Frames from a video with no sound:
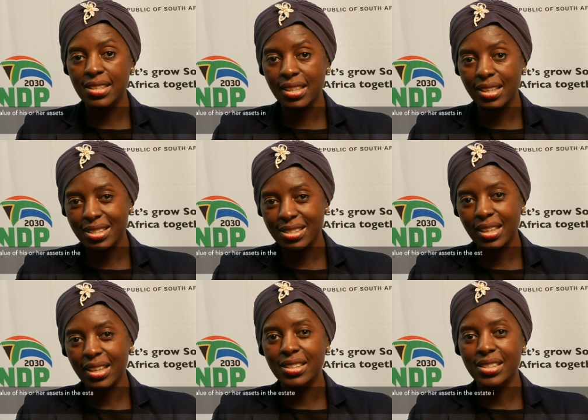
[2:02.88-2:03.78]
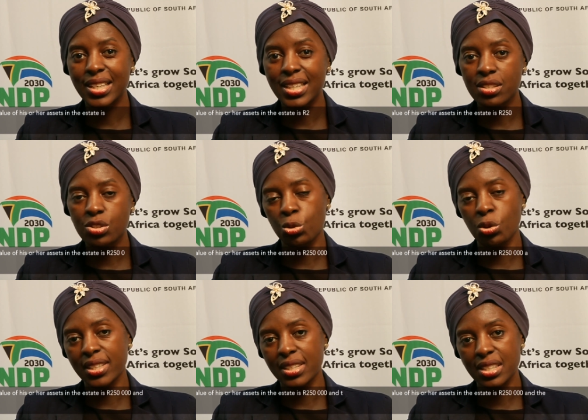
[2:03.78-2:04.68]
the estate is
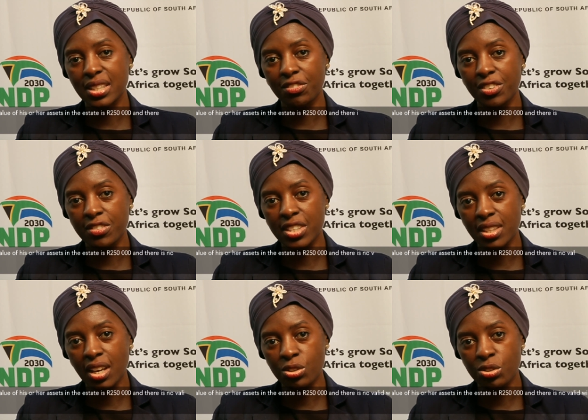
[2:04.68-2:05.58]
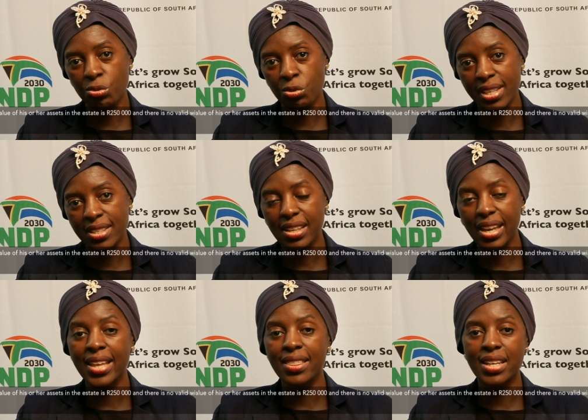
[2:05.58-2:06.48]
250,000 rands
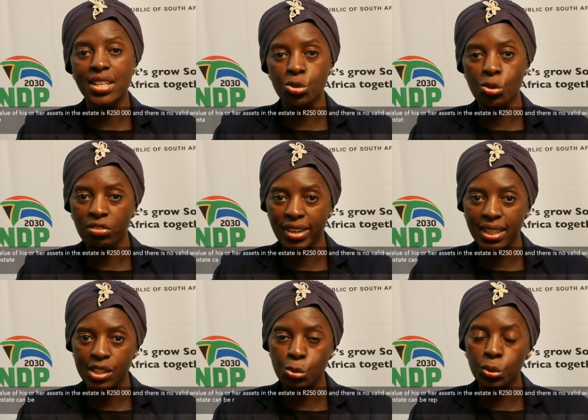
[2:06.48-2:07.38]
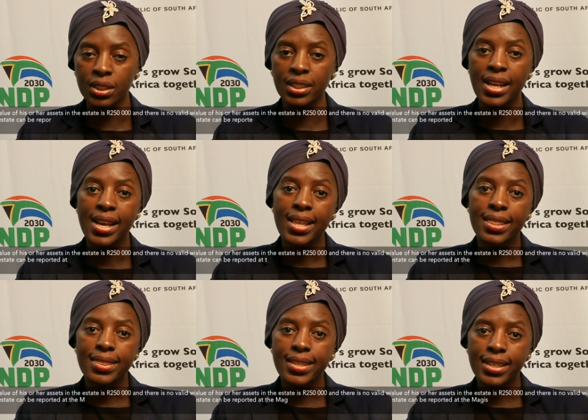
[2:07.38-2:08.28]
and there is no valid will,
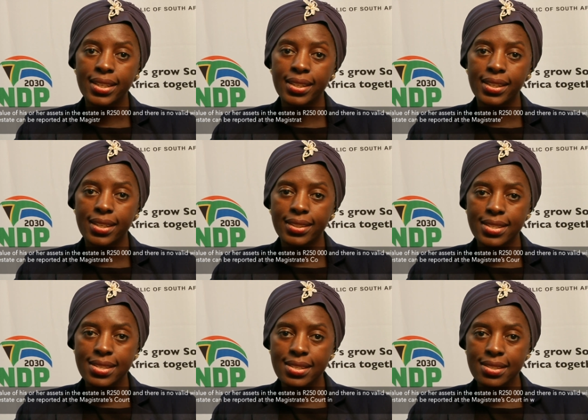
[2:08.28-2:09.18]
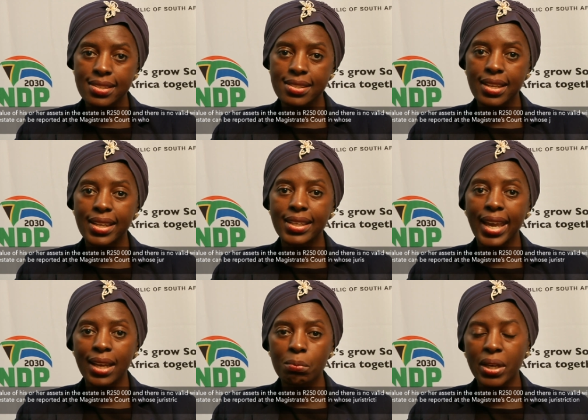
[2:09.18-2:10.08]
the deceased estate
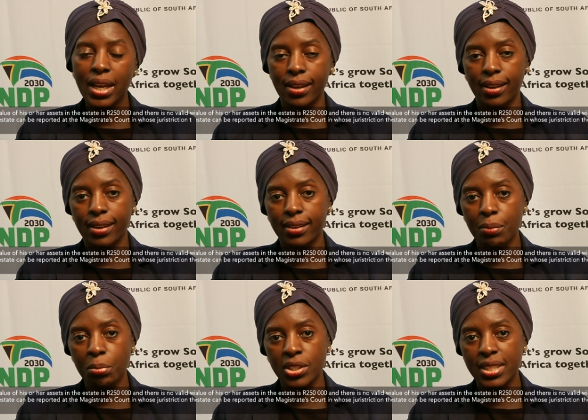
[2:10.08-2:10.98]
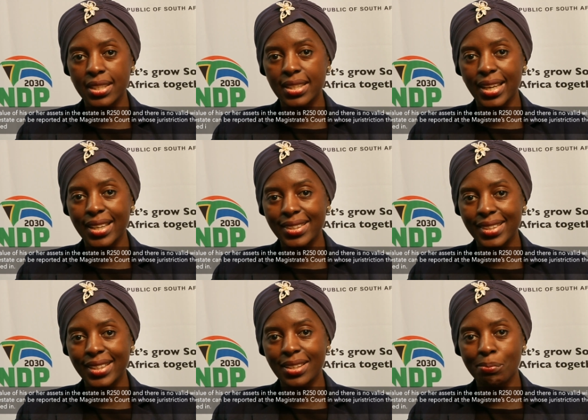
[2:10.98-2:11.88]
can be reported at
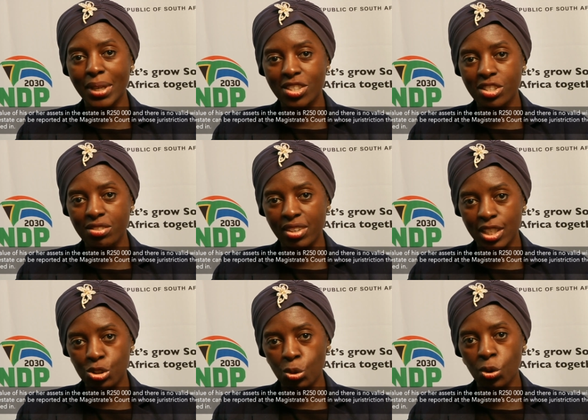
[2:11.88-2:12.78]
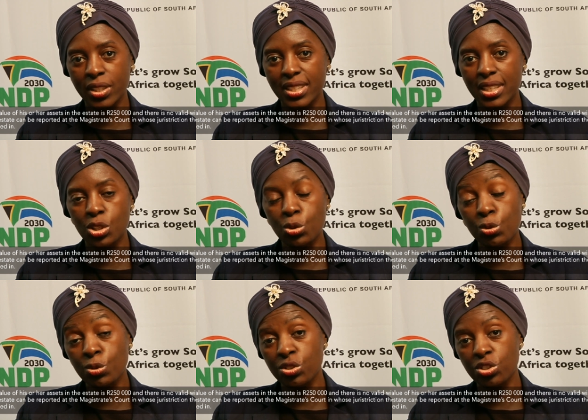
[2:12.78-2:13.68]
the magistrate's court in
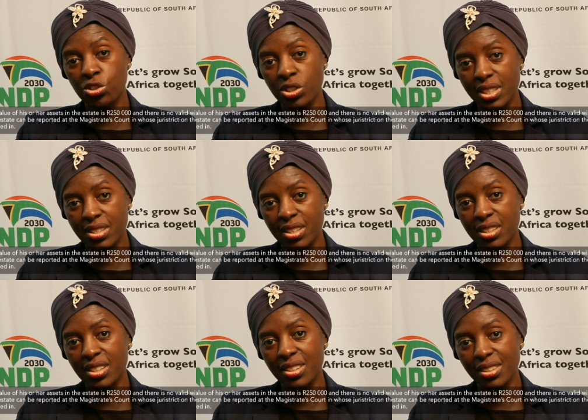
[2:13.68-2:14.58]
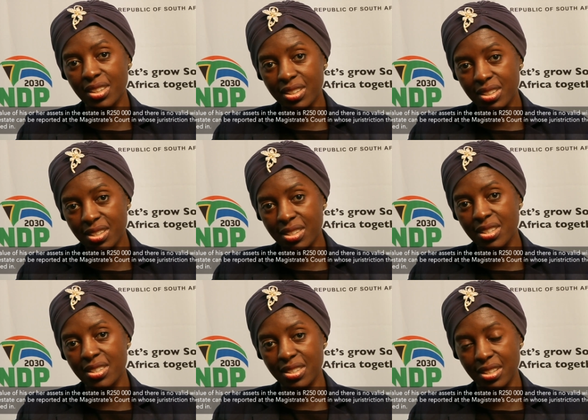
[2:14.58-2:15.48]
whose jurisdiction the deceased